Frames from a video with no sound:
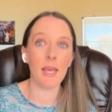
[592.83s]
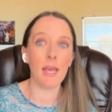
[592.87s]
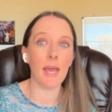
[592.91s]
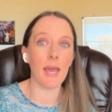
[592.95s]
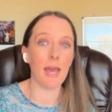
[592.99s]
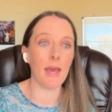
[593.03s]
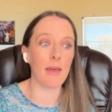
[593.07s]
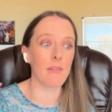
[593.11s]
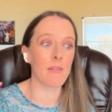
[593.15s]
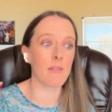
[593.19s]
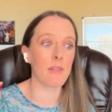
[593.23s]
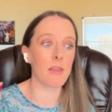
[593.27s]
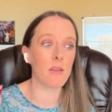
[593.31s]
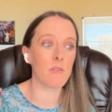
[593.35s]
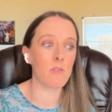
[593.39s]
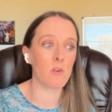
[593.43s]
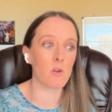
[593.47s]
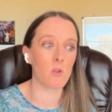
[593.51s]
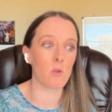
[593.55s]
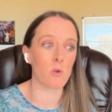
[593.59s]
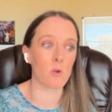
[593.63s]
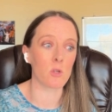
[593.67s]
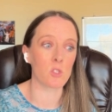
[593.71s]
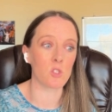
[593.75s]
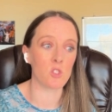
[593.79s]
and
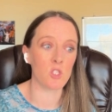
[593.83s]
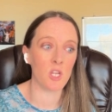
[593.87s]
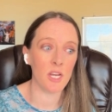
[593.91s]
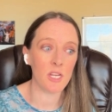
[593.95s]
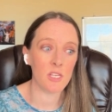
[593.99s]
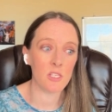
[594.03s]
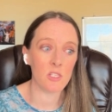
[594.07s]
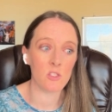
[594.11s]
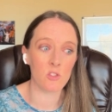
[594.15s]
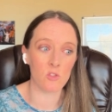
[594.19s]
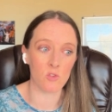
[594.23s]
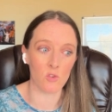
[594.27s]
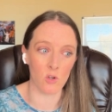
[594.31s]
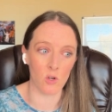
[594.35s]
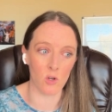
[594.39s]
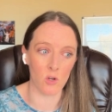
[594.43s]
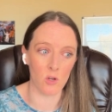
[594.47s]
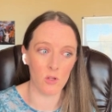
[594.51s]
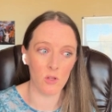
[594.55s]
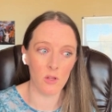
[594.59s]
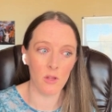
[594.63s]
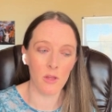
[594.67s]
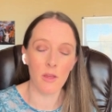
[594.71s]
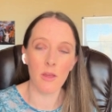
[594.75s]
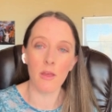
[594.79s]

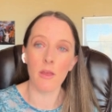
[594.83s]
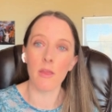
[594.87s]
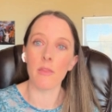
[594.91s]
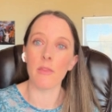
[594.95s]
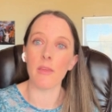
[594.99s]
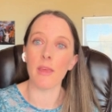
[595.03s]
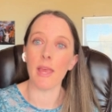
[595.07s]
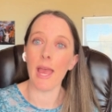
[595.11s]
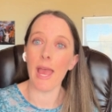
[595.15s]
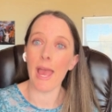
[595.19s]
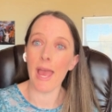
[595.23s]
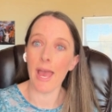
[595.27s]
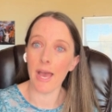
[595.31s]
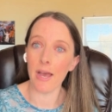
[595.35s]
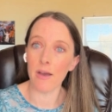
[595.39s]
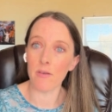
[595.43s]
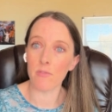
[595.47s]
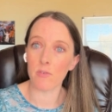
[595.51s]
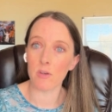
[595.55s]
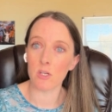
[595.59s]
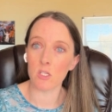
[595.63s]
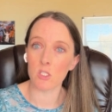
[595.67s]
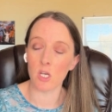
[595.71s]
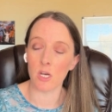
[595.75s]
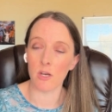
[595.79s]
levonorgestrel, the
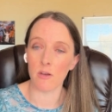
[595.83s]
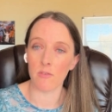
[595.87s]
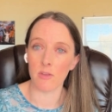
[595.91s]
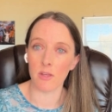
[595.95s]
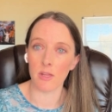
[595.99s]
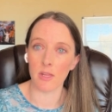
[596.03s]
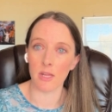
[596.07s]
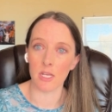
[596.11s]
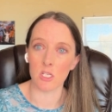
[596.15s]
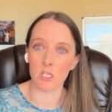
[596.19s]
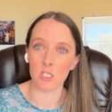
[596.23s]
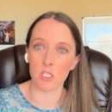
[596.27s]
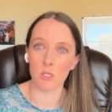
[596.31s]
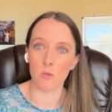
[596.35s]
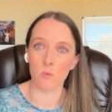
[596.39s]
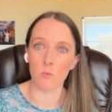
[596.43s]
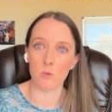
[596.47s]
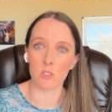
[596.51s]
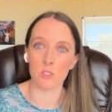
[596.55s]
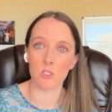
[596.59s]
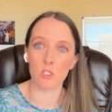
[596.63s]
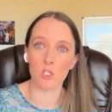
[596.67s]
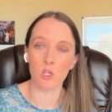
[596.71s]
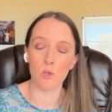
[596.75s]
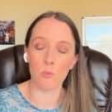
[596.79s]
average ovulation
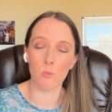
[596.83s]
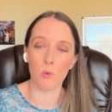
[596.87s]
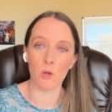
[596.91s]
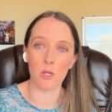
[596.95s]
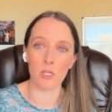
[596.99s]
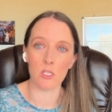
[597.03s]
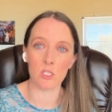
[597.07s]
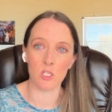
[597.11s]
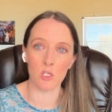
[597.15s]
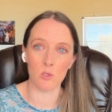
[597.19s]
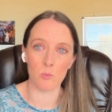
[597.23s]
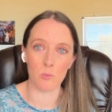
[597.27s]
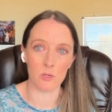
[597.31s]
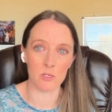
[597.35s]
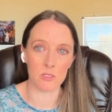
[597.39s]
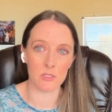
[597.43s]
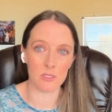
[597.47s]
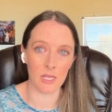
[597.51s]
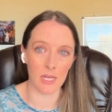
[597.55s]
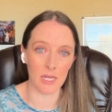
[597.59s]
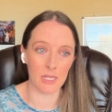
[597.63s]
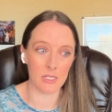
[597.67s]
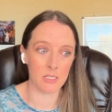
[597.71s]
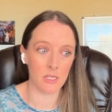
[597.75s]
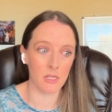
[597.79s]
was
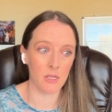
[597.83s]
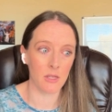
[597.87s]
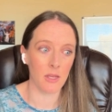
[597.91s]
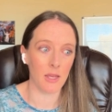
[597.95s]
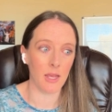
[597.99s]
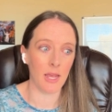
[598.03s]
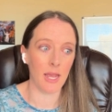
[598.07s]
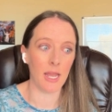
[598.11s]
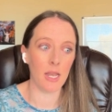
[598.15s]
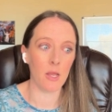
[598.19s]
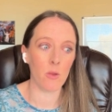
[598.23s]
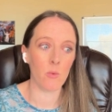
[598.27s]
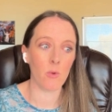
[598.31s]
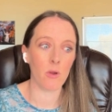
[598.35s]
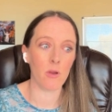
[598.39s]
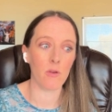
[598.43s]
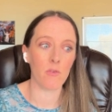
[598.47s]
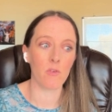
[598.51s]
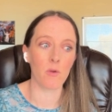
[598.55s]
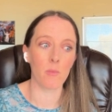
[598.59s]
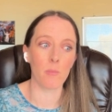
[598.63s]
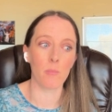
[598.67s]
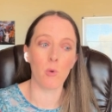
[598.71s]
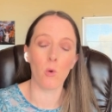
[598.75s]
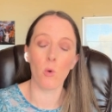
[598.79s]
2.2%, anywhere
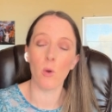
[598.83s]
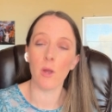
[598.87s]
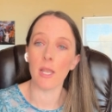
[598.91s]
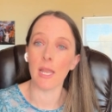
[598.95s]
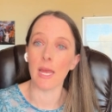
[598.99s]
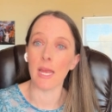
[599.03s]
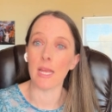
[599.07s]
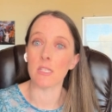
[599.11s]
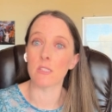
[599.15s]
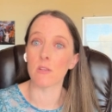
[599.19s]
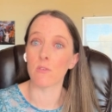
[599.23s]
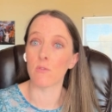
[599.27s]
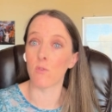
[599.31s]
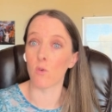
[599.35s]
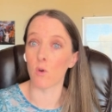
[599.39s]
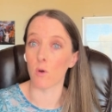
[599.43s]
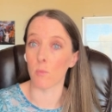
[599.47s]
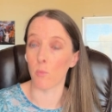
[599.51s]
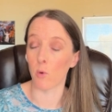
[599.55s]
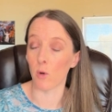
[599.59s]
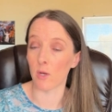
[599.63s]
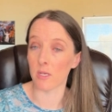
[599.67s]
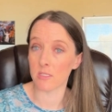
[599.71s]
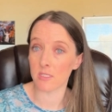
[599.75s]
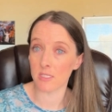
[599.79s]
from 0.8 to
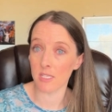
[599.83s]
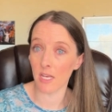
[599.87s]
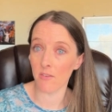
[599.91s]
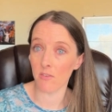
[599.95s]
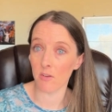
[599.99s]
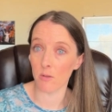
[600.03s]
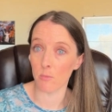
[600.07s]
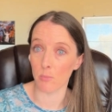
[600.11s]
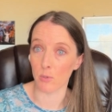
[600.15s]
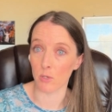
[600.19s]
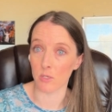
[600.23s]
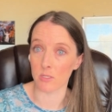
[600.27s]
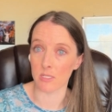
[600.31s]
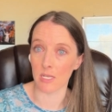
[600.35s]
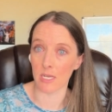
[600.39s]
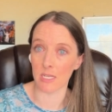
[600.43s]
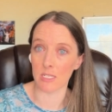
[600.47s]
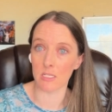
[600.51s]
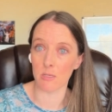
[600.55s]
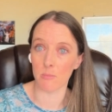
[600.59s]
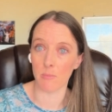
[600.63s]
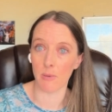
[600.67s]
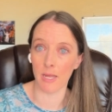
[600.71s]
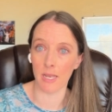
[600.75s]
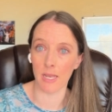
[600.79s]
4.7%
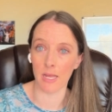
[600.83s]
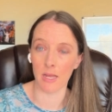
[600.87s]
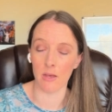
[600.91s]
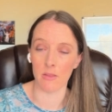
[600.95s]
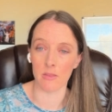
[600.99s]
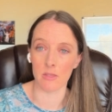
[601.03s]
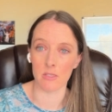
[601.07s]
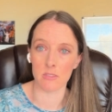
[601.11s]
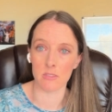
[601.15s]
depending on the